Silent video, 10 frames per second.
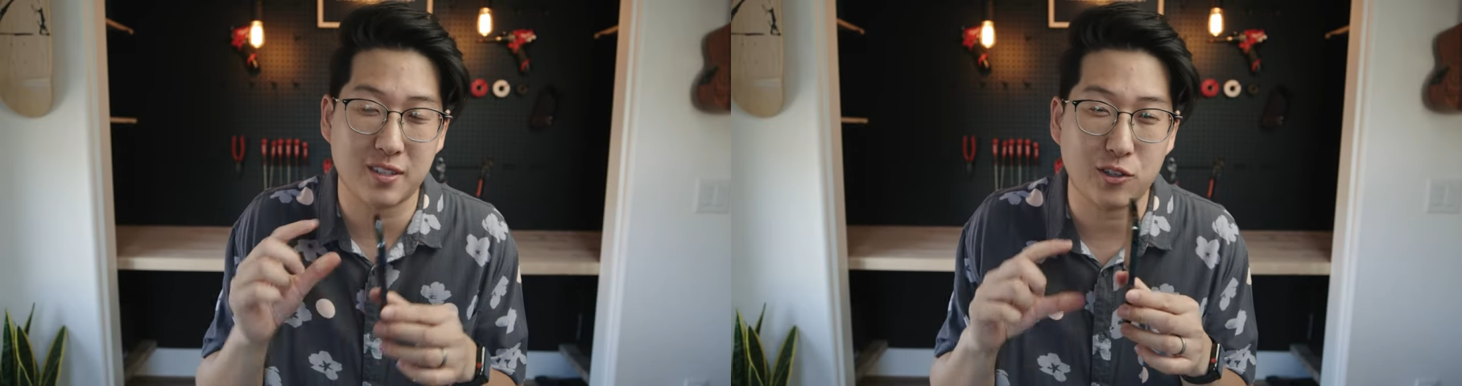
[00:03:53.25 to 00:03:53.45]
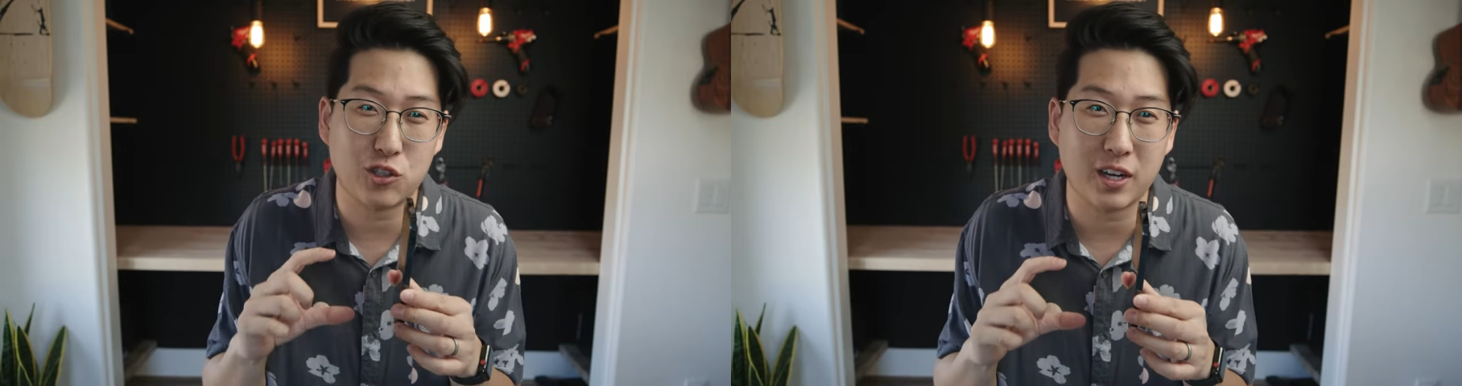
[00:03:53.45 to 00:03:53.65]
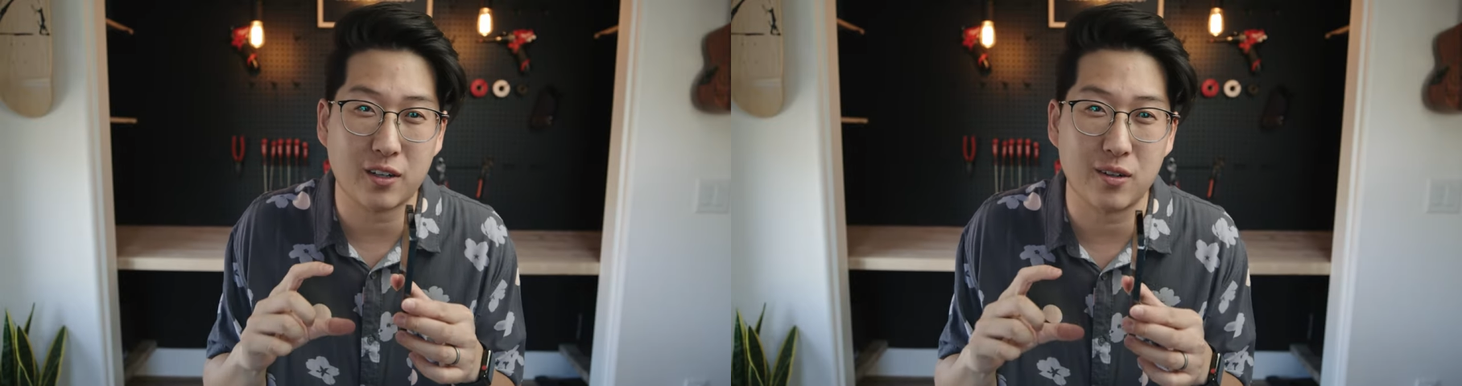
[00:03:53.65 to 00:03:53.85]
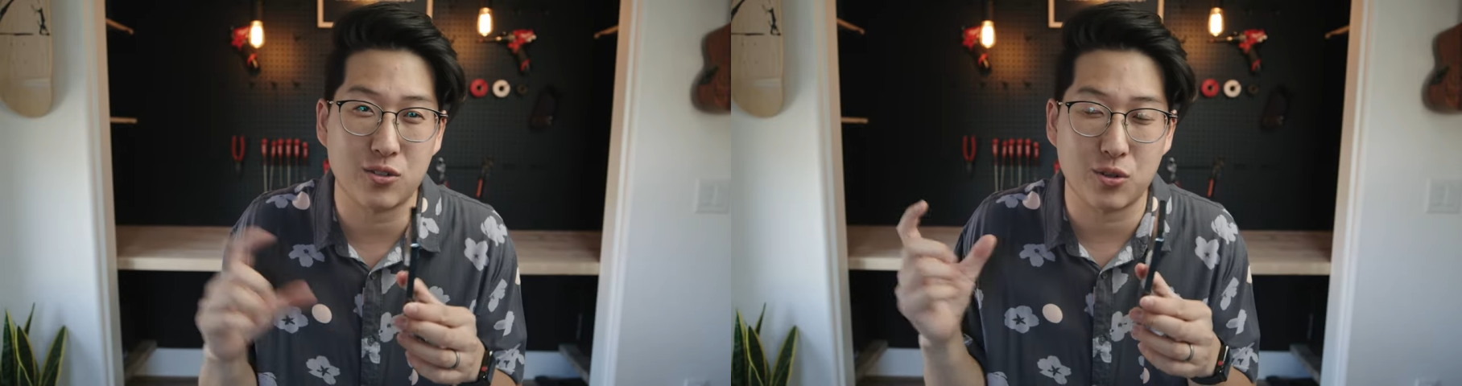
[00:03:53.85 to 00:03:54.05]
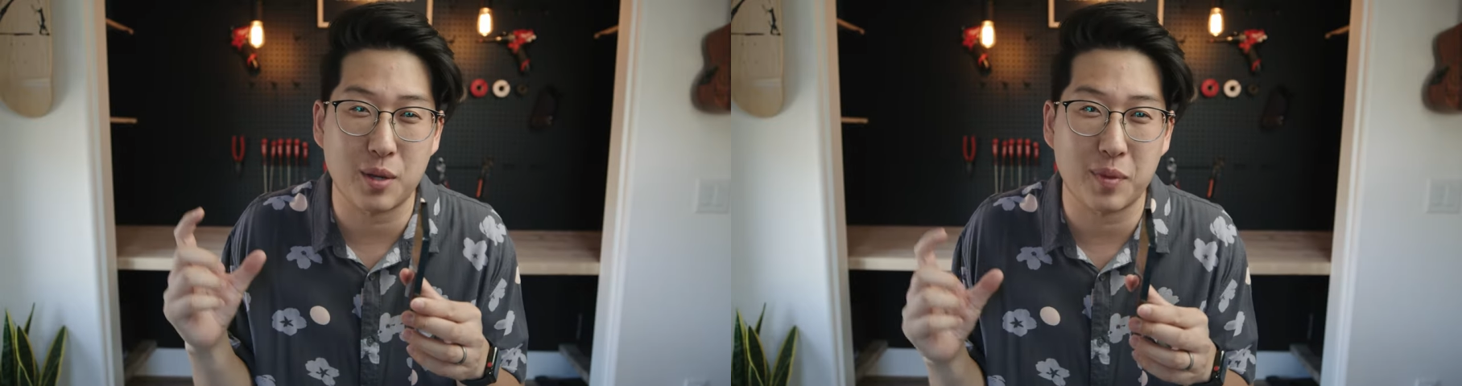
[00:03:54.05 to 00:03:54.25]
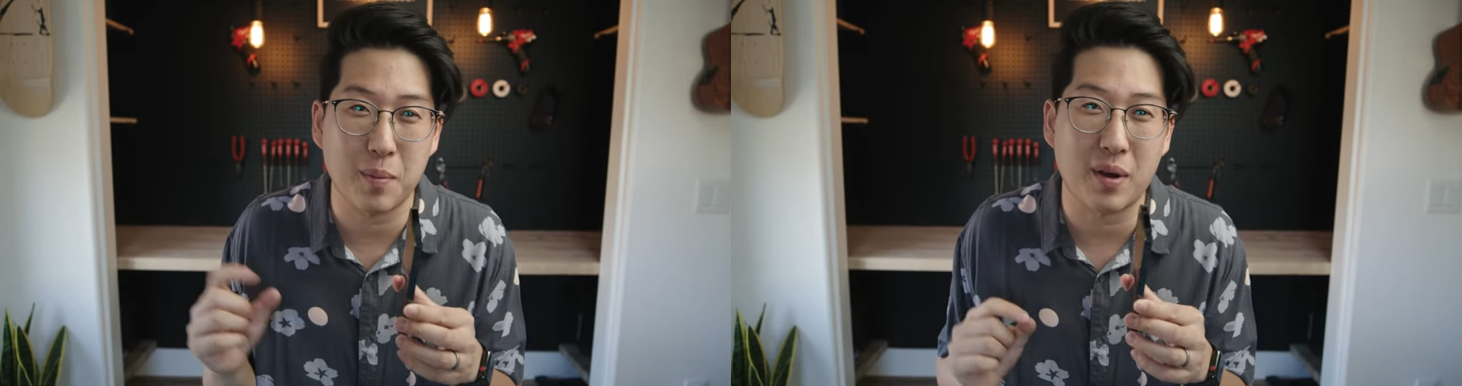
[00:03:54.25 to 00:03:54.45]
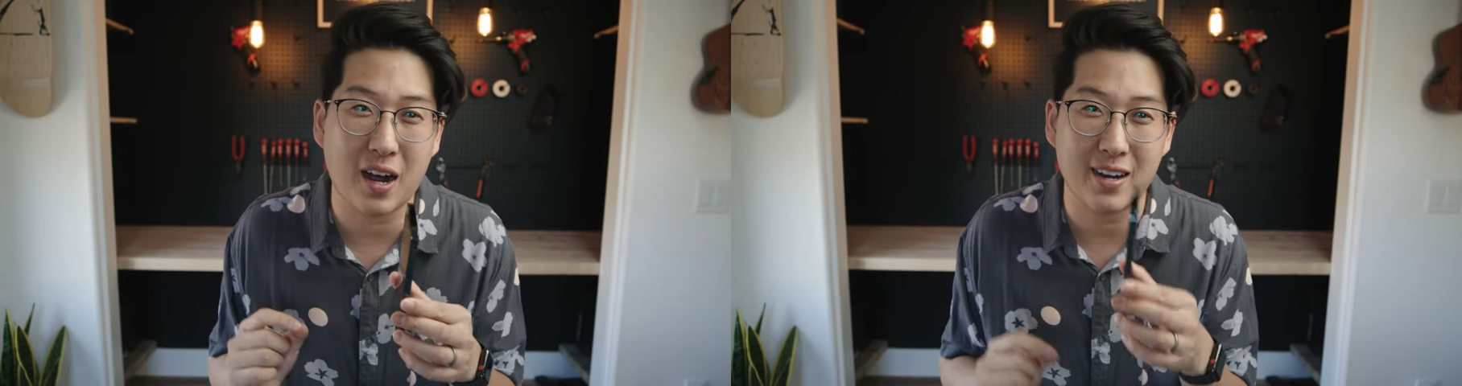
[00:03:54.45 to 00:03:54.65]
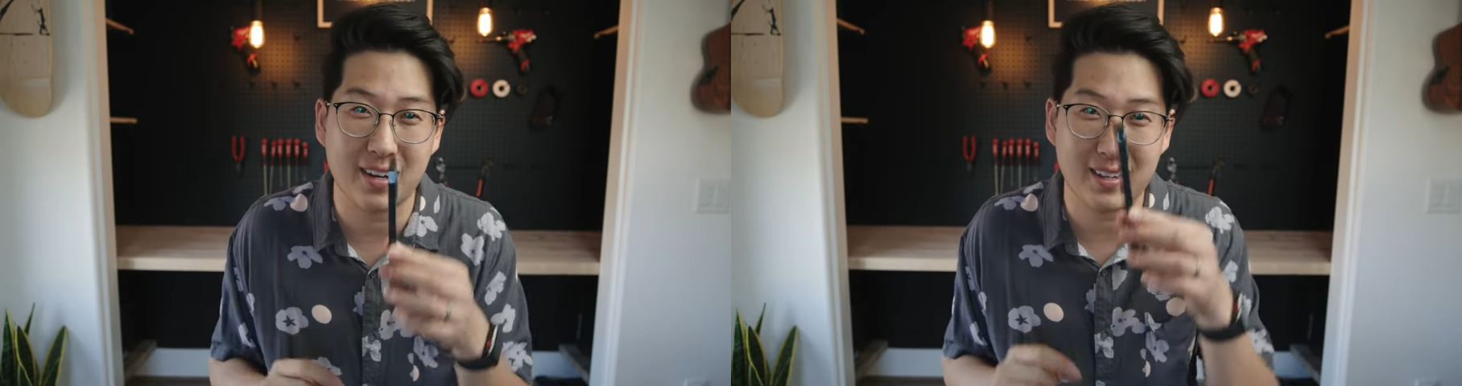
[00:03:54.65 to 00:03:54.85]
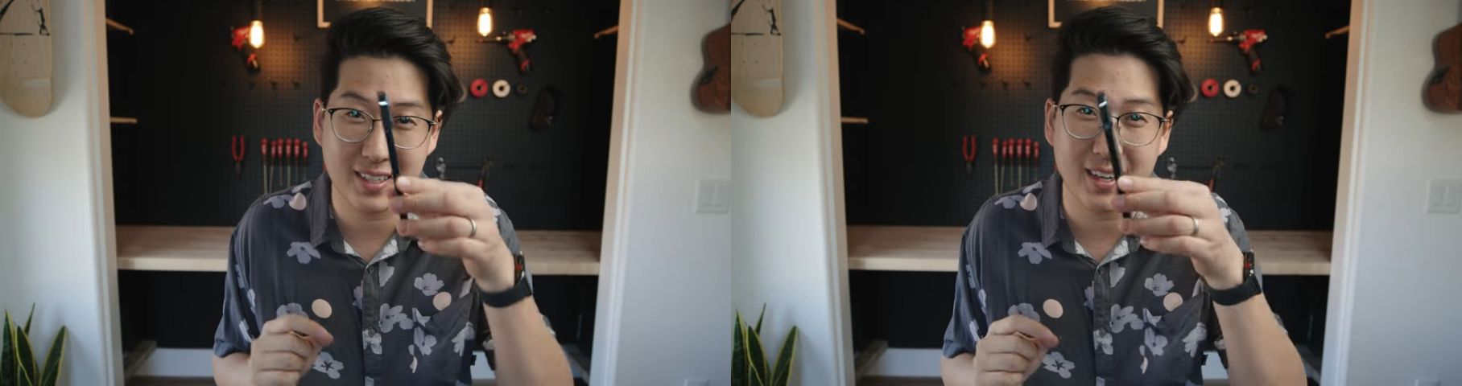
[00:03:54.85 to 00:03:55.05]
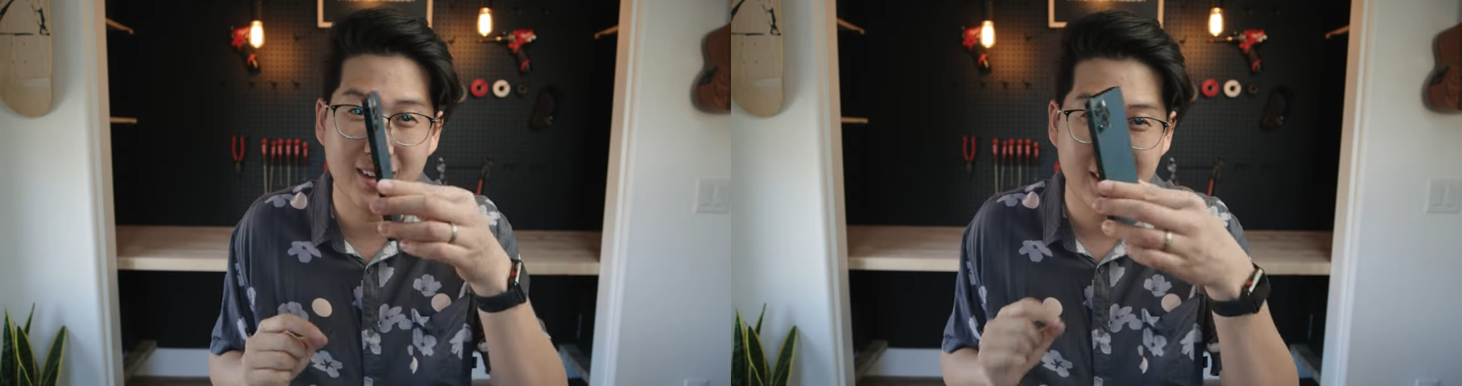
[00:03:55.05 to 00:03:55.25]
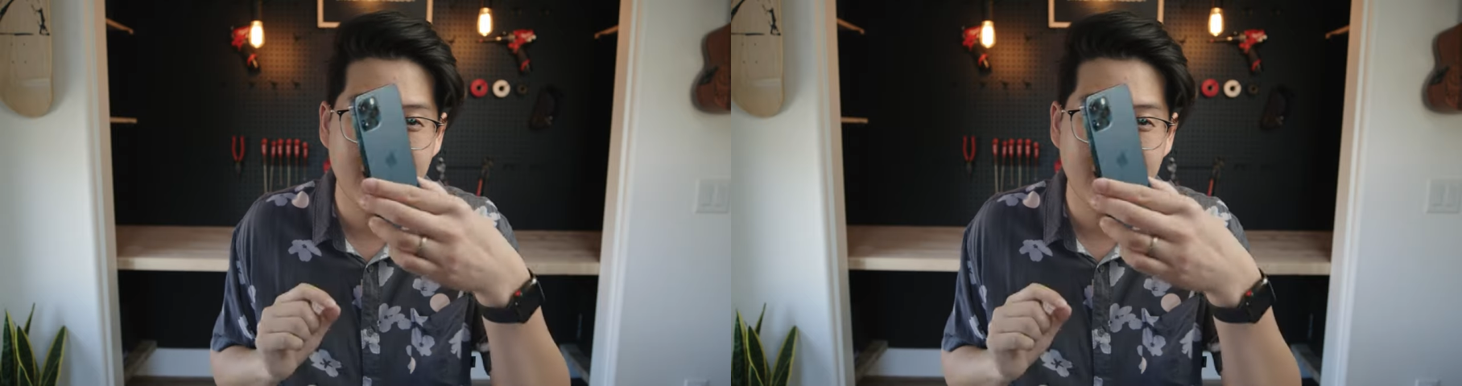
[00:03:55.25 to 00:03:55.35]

salt shakers or something behind it to